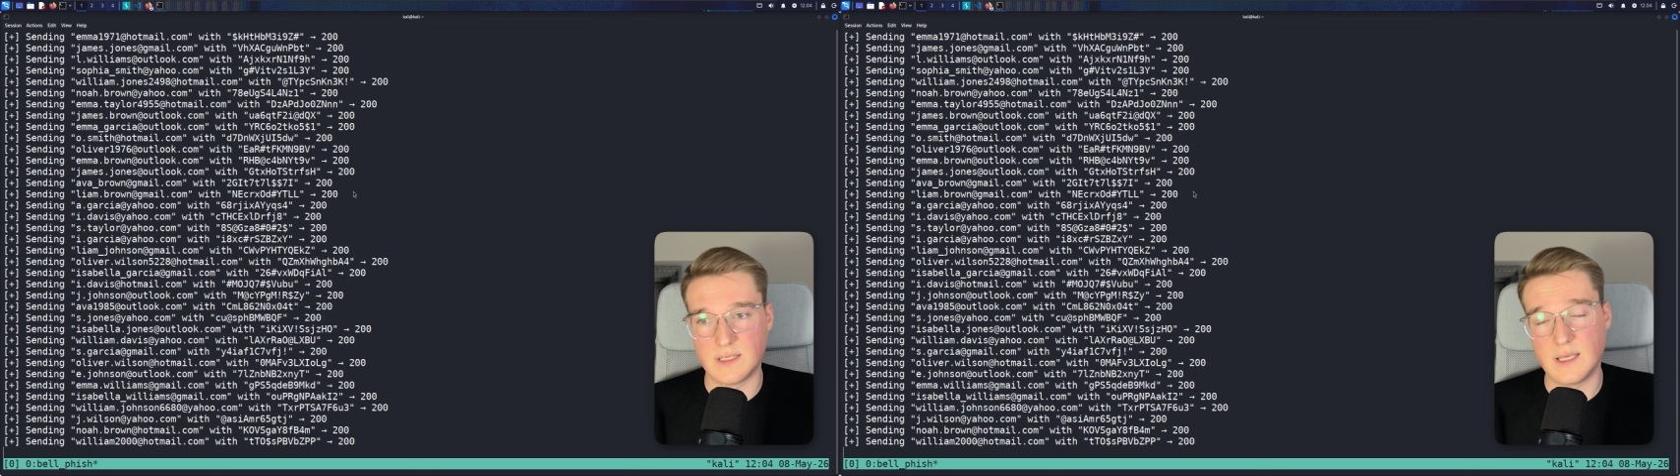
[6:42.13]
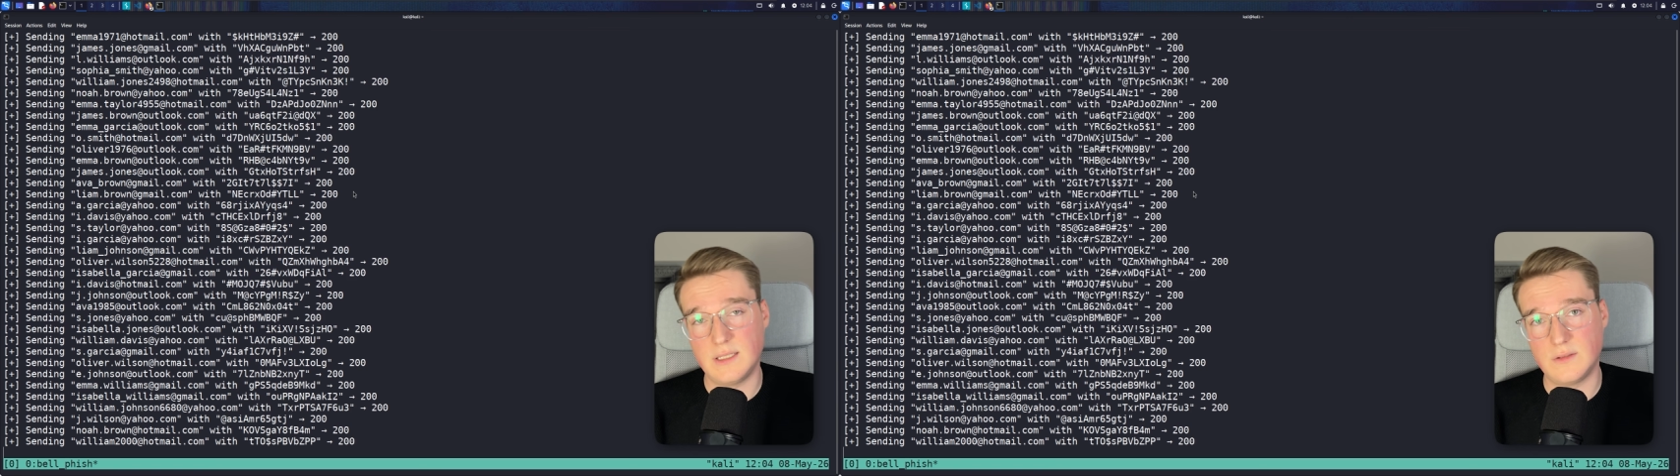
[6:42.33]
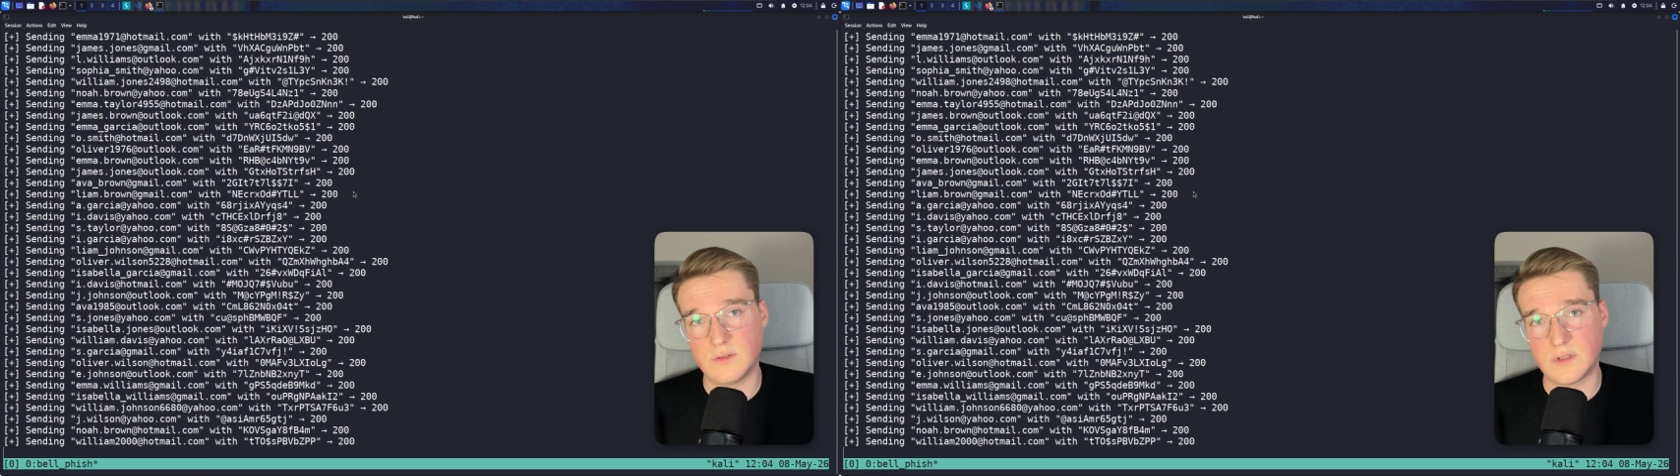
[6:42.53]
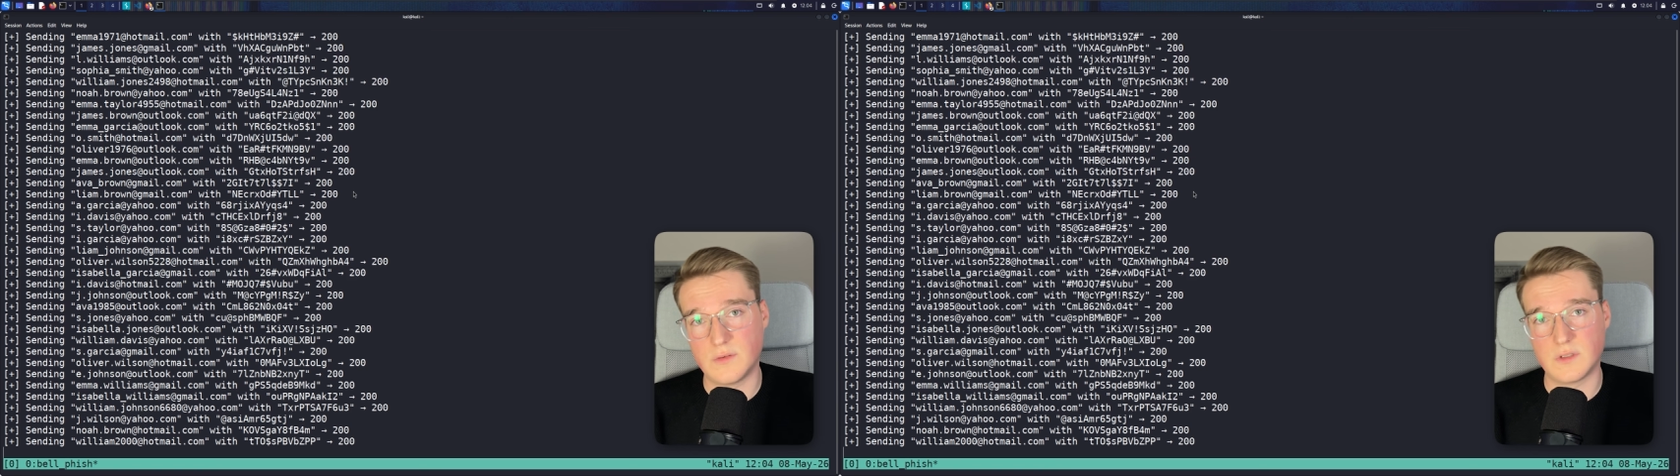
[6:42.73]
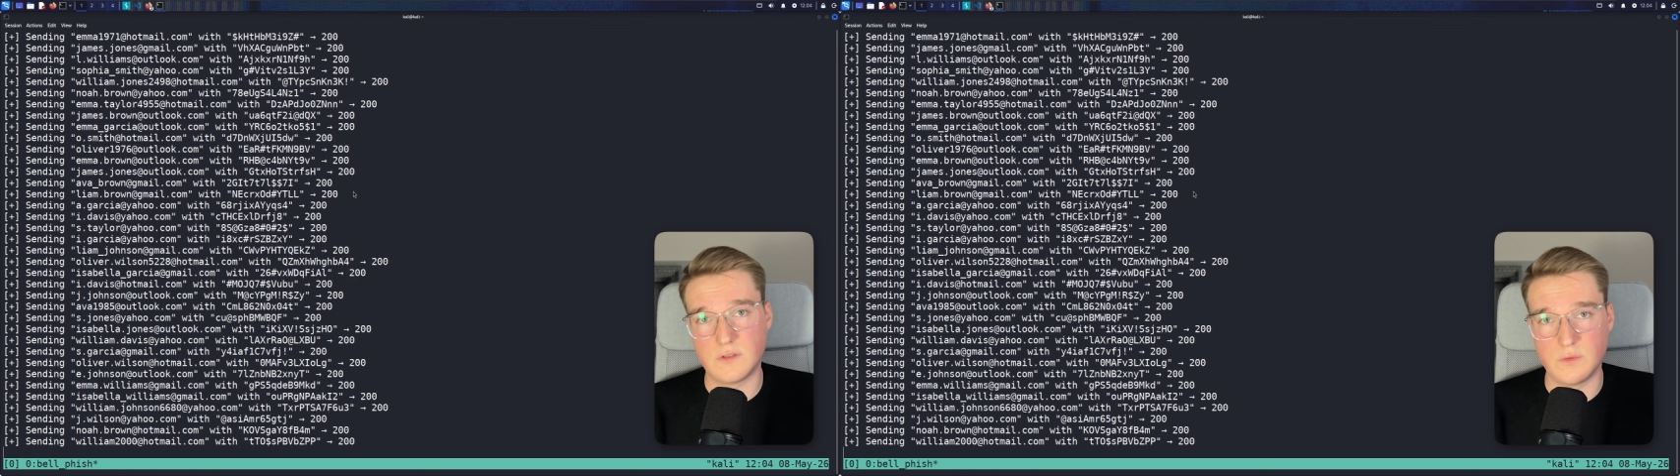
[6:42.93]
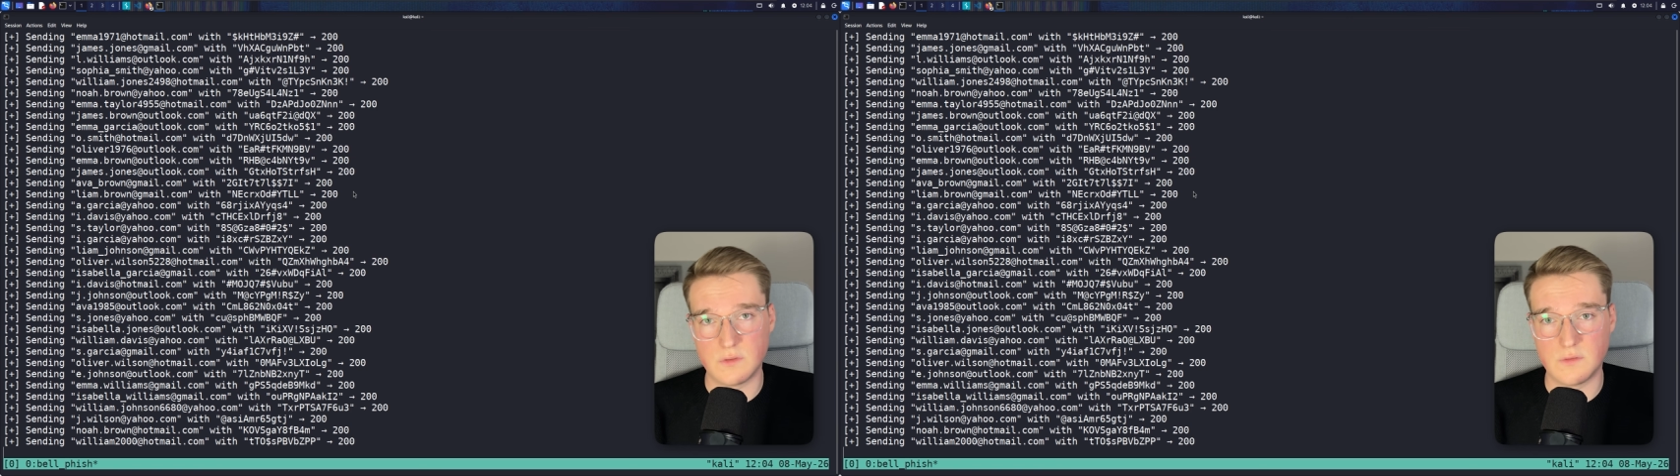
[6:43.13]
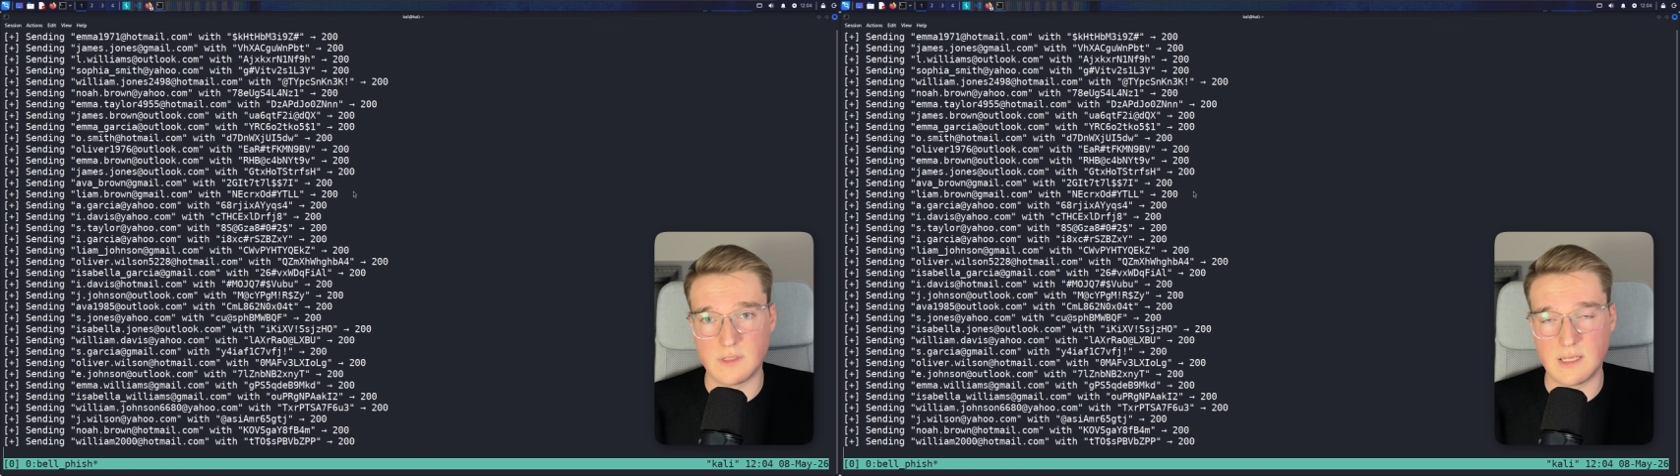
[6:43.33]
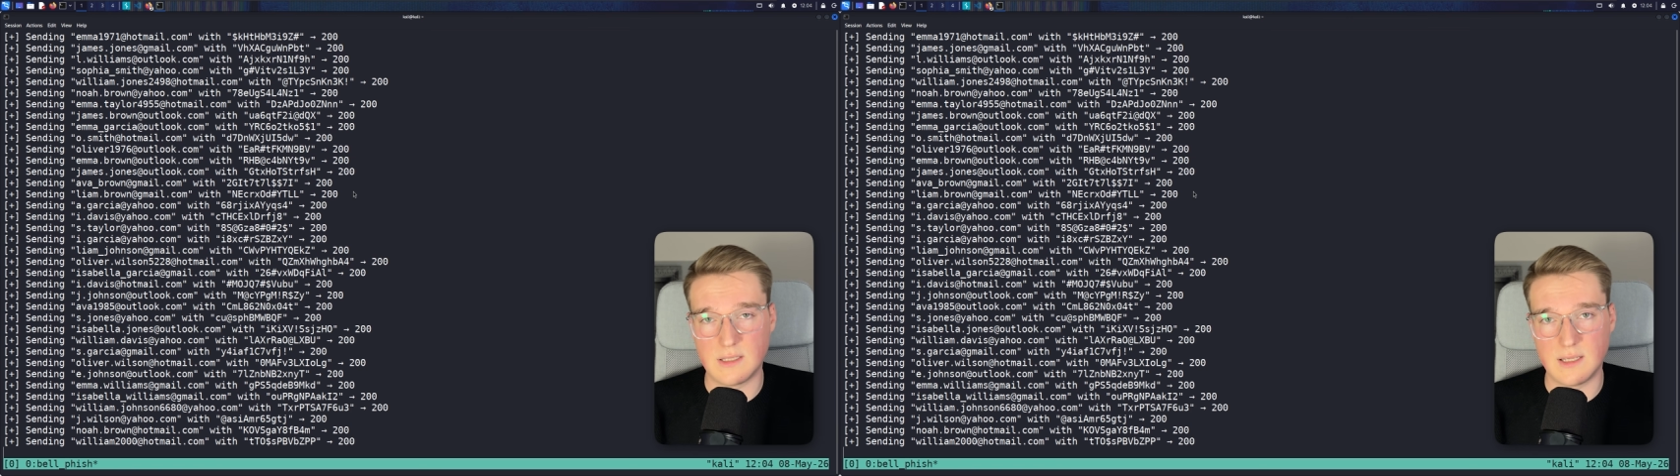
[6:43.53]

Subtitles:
hey, your service is used for that,